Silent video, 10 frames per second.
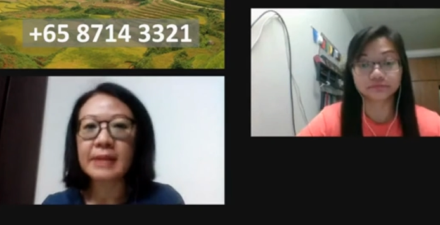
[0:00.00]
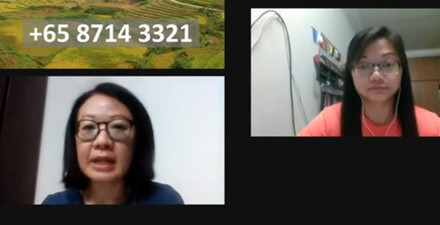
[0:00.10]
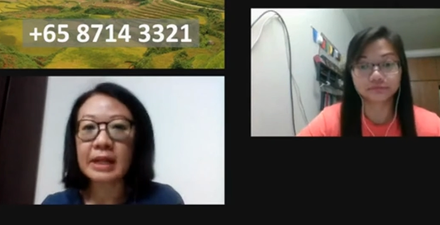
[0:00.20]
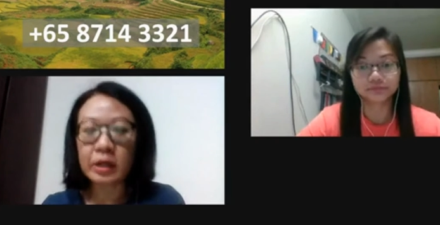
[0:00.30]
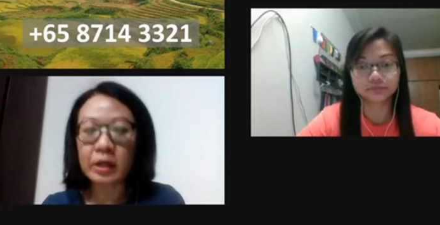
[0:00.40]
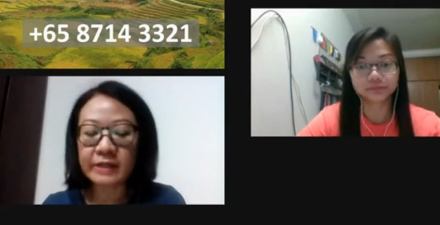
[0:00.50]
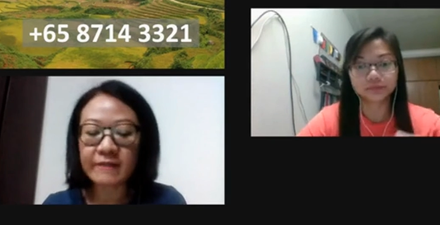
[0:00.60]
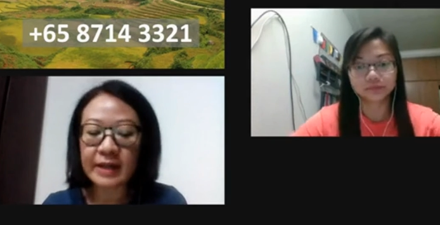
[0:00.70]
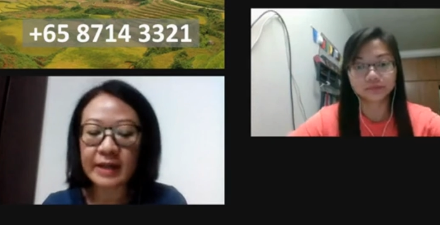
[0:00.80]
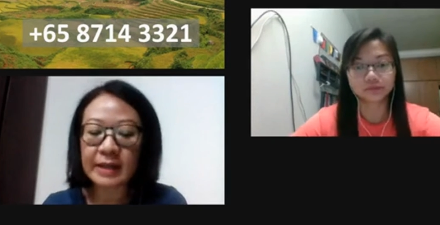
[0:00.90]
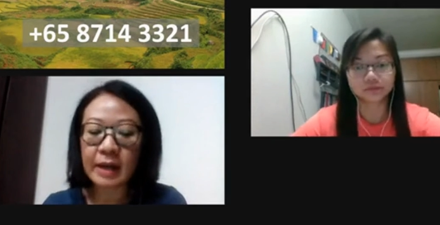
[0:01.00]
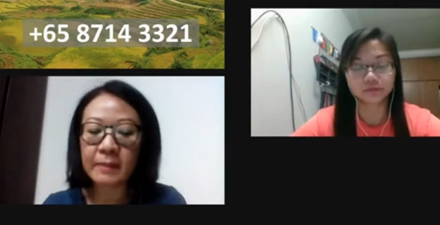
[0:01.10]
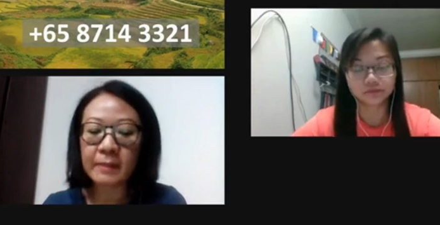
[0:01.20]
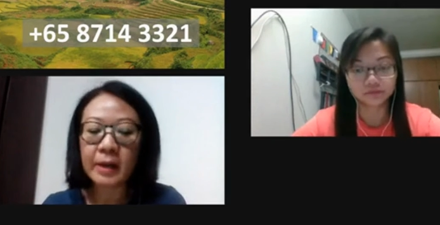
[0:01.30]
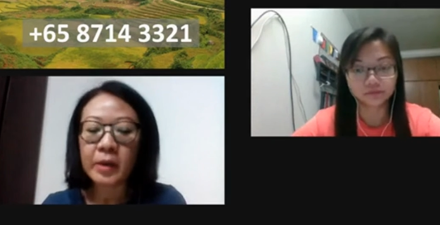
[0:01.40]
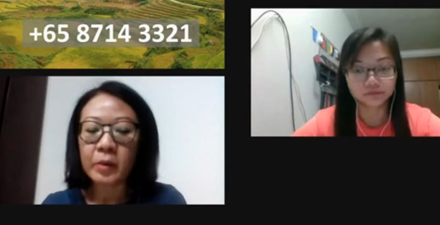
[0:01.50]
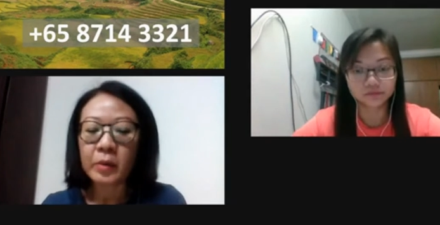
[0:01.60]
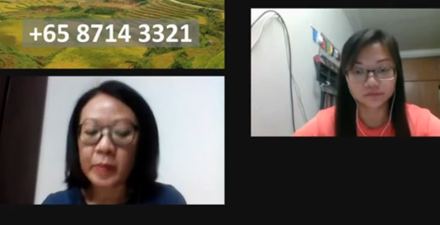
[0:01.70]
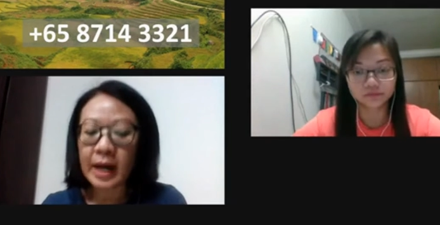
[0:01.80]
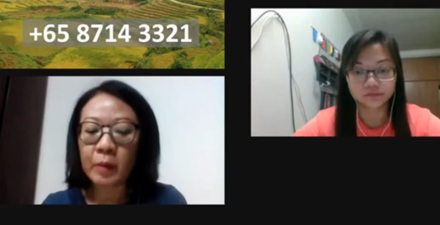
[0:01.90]
Speaker 1: northern Vietnam, we are
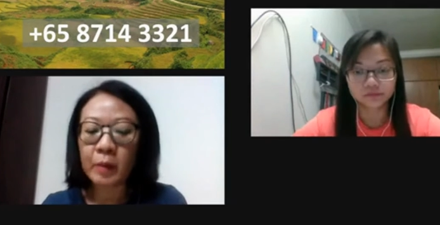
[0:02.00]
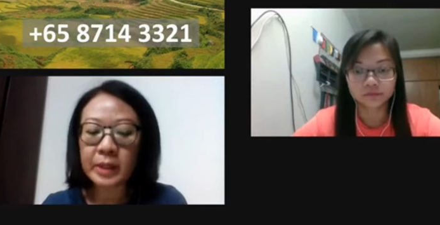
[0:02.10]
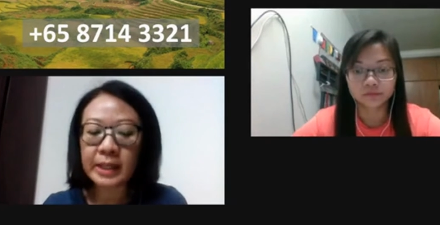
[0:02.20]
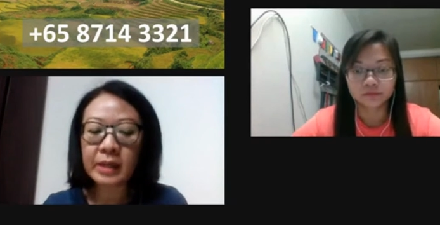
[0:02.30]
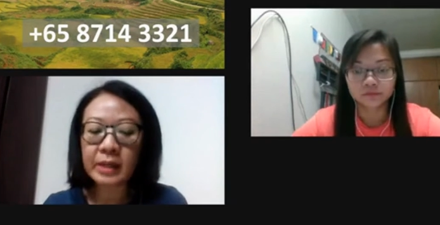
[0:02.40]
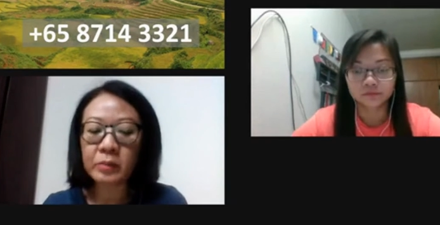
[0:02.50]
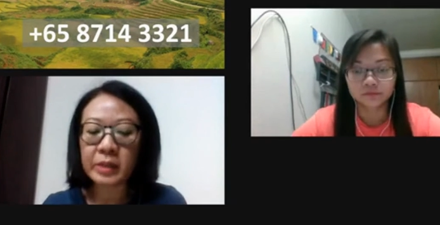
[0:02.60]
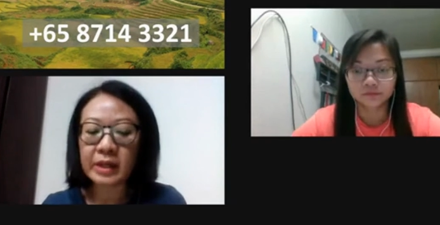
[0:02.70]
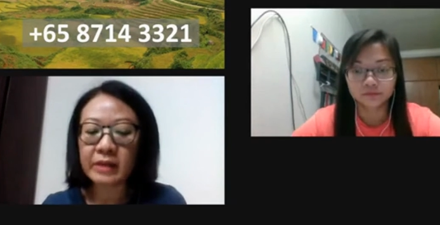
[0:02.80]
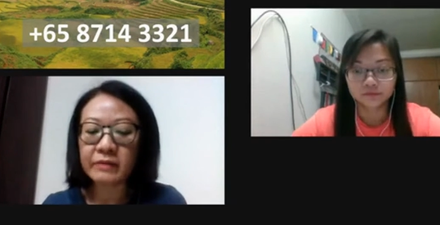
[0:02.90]
working with